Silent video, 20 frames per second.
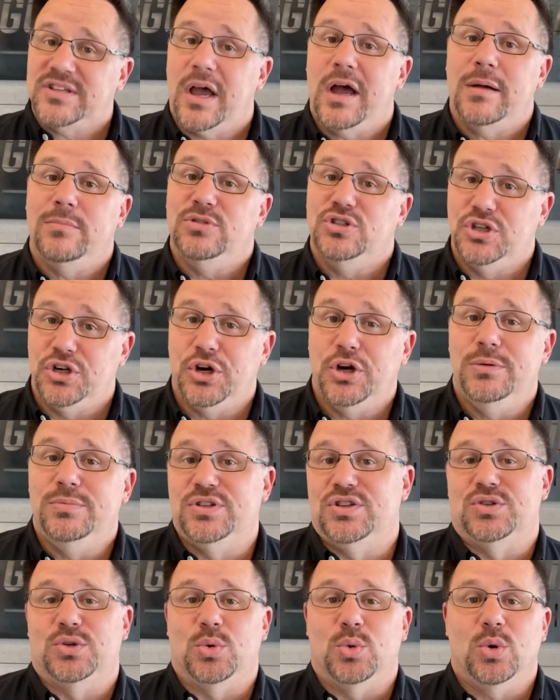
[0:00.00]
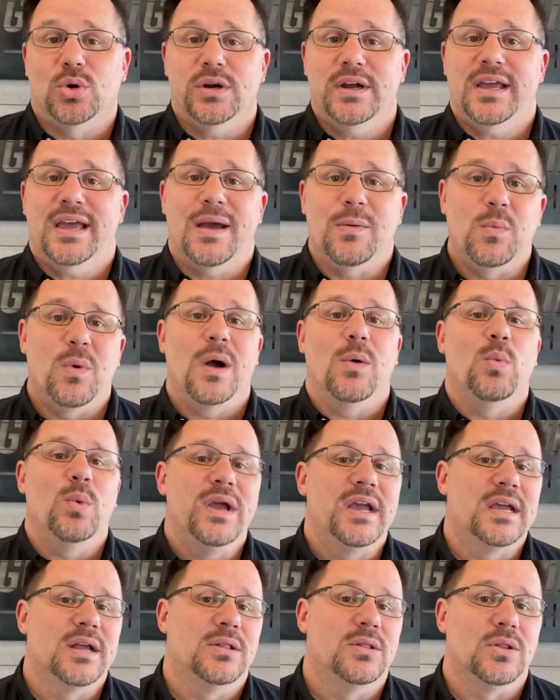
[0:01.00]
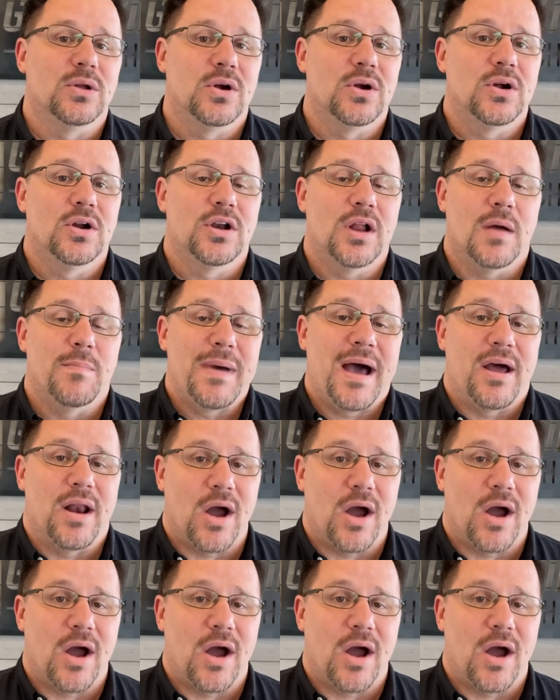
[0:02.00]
up Job's story and what we can learn about